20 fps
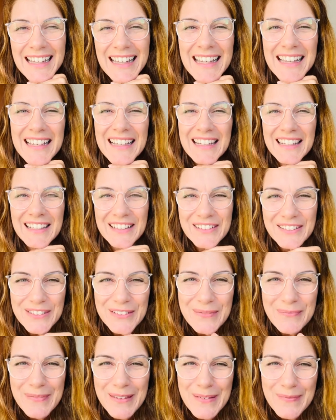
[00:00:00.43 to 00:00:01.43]

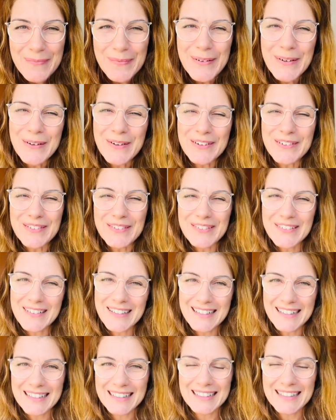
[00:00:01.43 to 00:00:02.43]
Hello people,
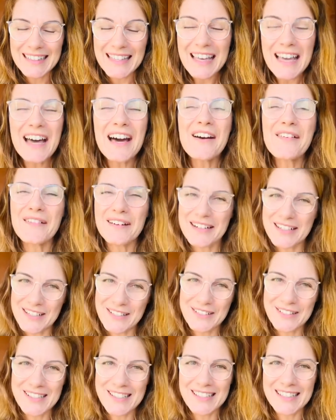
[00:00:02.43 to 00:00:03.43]
how are
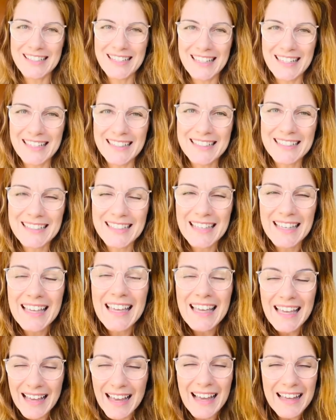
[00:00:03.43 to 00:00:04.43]
you today?
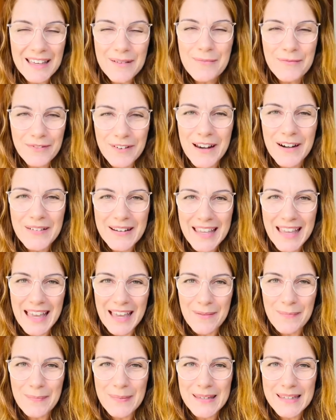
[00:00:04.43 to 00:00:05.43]
I am very
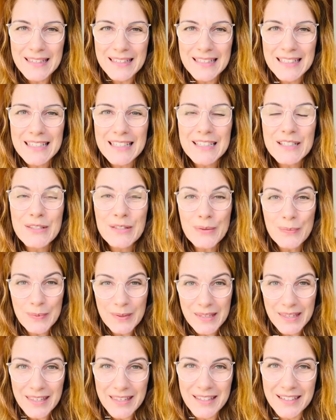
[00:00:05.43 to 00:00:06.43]
happy to
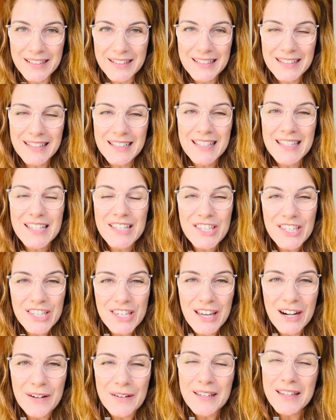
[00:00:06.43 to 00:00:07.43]
be here
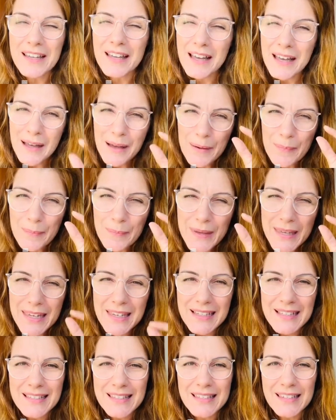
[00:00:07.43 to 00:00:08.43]
sharing a
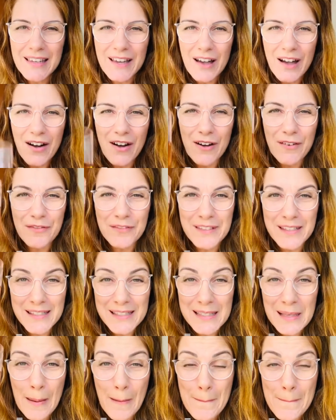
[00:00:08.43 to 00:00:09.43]
bit of
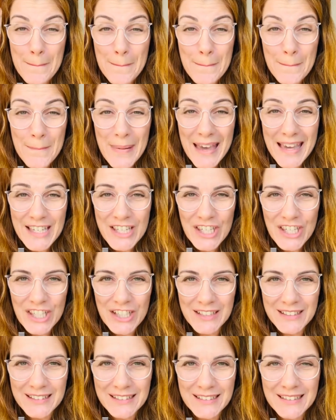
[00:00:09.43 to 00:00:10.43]
this
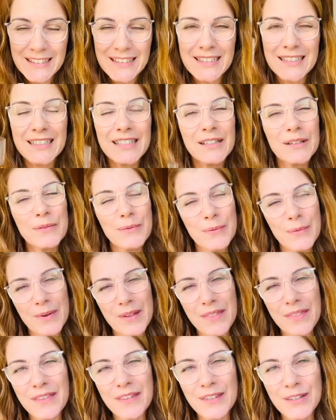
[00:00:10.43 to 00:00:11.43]
passion
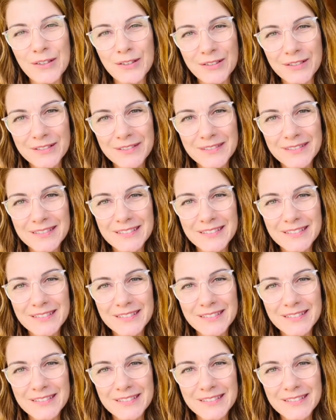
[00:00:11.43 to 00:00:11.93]
with you.